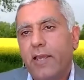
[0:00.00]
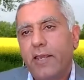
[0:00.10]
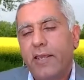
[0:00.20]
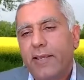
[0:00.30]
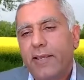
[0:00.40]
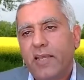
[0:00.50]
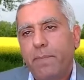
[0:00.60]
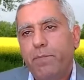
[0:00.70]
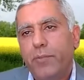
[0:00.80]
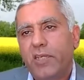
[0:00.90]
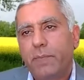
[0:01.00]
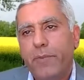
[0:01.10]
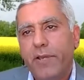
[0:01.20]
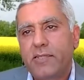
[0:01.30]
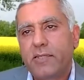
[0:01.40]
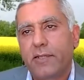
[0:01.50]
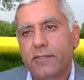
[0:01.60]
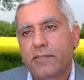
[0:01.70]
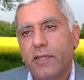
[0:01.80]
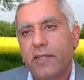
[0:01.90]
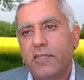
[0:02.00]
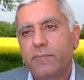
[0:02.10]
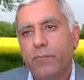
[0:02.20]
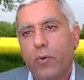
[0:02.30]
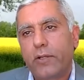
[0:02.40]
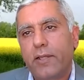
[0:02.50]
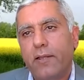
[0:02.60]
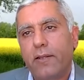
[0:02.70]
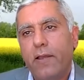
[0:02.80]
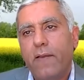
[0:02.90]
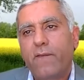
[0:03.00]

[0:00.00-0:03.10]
is a big business. It is more than